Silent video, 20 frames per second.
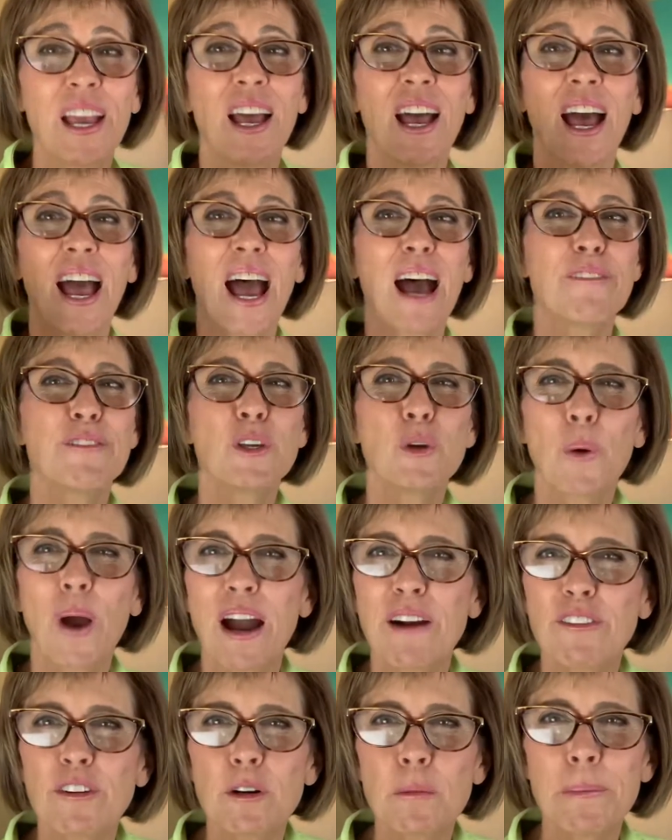Have you
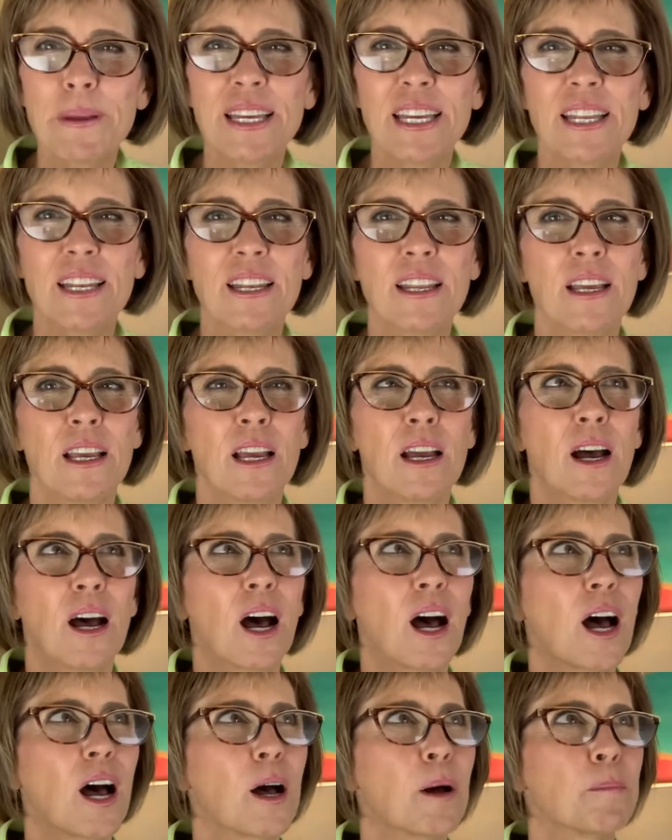ever been
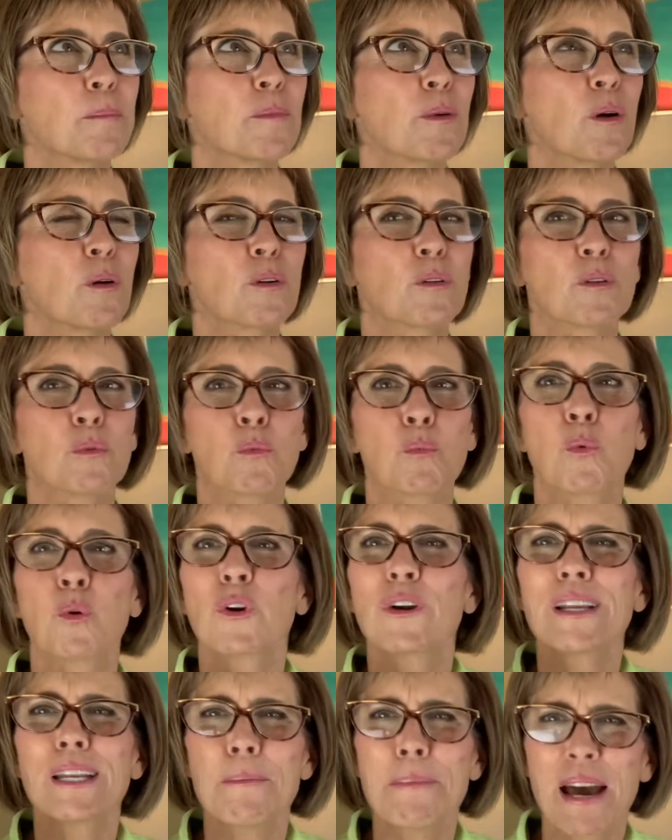um,
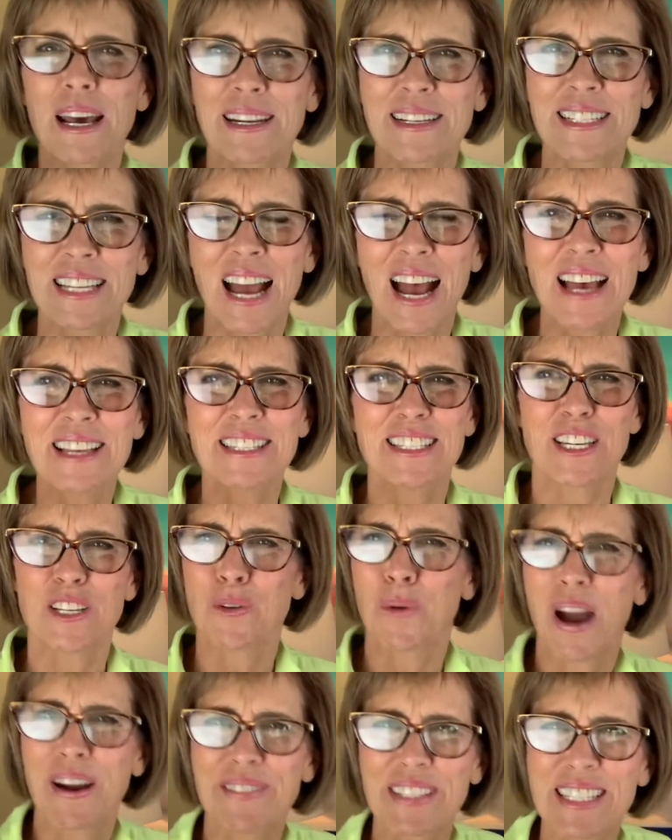worried about a test and you
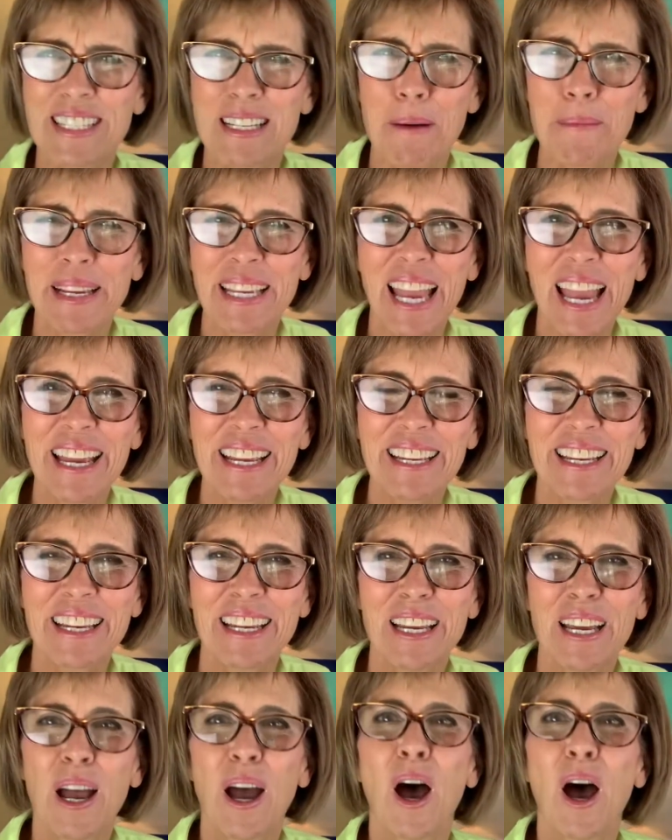have a stomach ache?